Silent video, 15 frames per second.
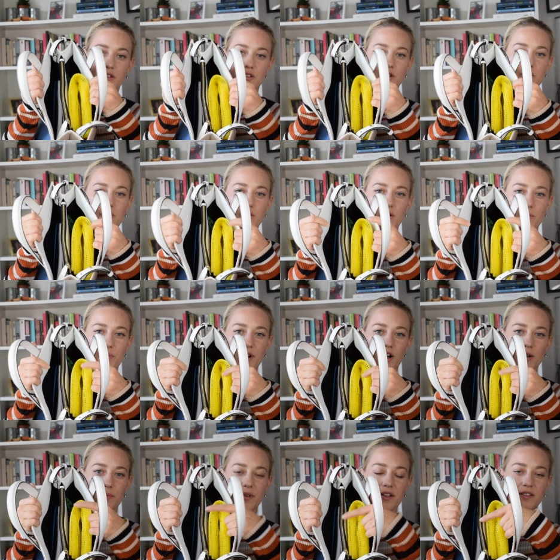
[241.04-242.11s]
two
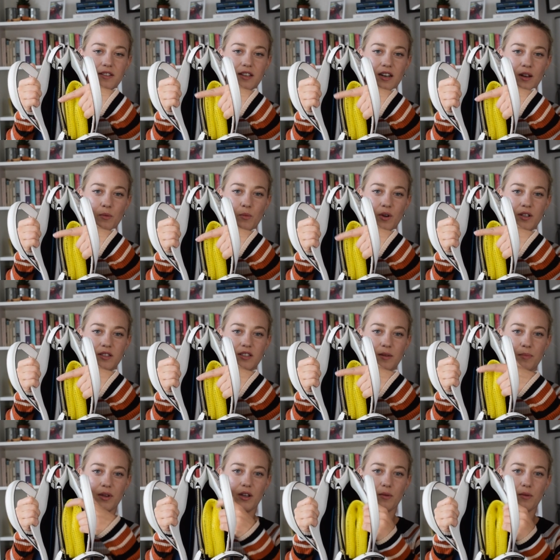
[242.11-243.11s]
compartments and then one zippy